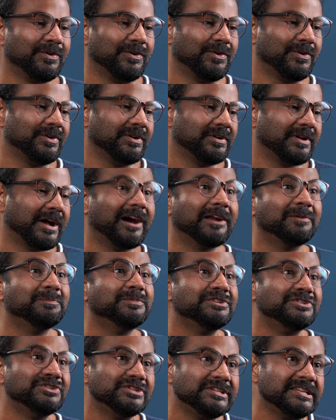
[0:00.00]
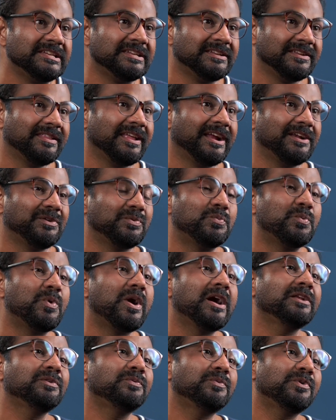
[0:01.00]
Or RBG, that
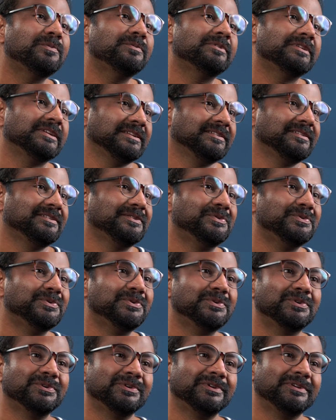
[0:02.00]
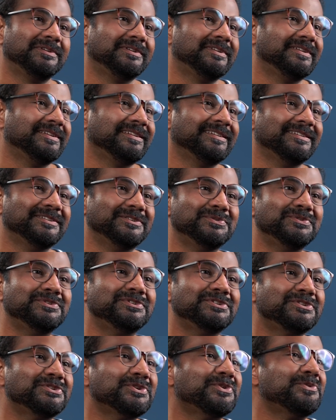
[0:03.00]
one woman who could
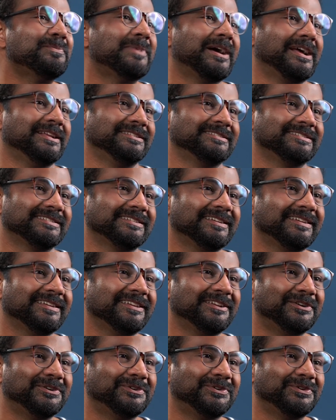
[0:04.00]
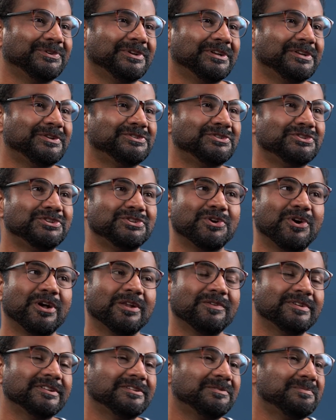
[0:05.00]
do so much, you know, she
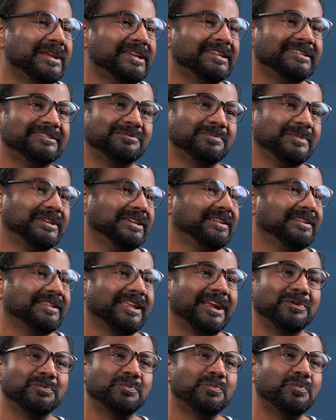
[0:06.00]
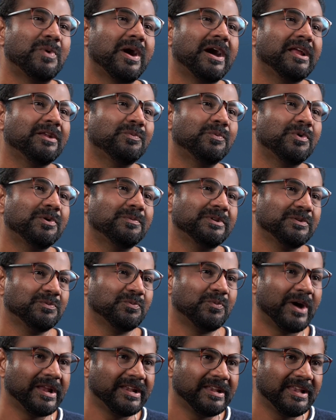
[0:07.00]
always amazed me. That one
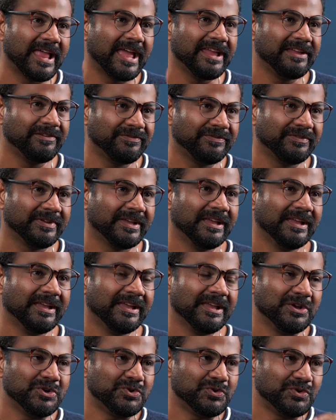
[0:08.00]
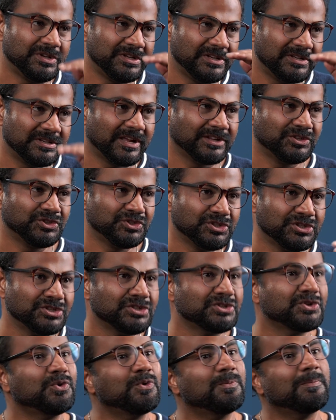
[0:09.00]
woman, one life could touch
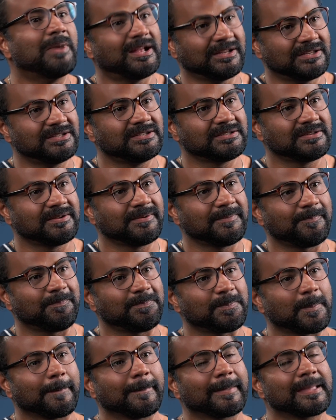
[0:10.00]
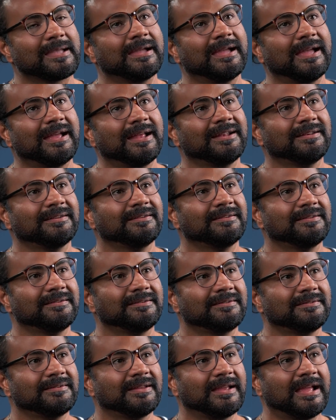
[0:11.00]
so much.
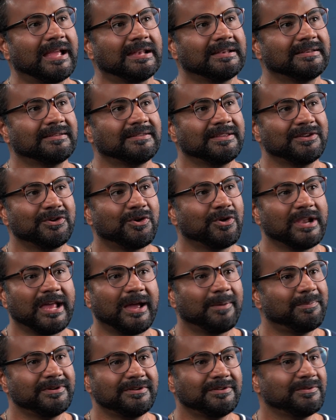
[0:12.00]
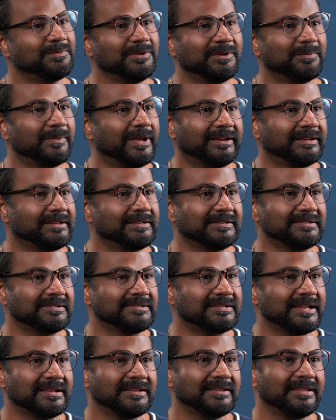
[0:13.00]
And they all happened to be
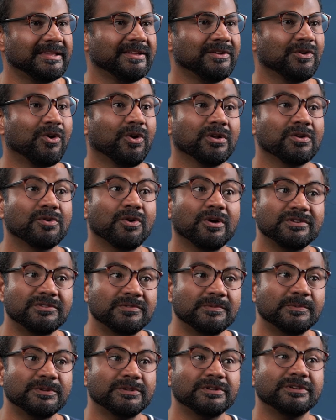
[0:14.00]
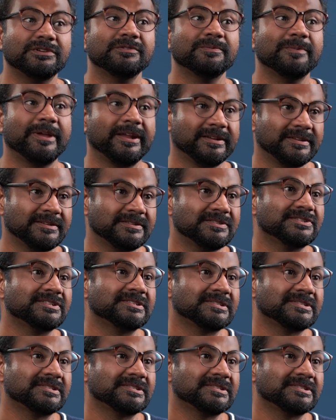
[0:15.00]
Americans, and they all contributed to American